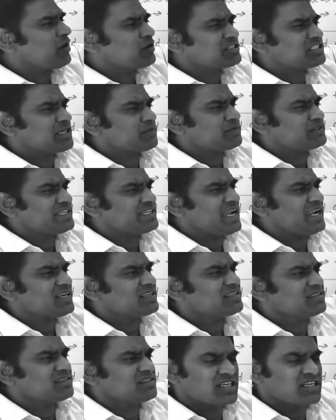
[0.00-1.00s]
or
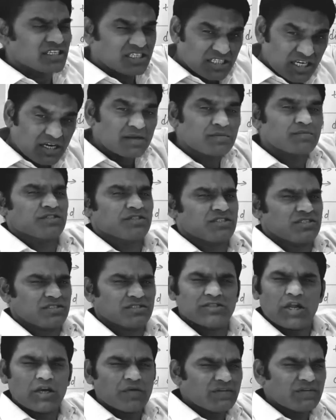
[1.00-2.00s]
subtract the
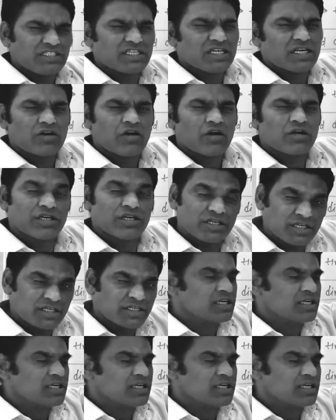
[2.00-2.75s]
terms, not physical quantity,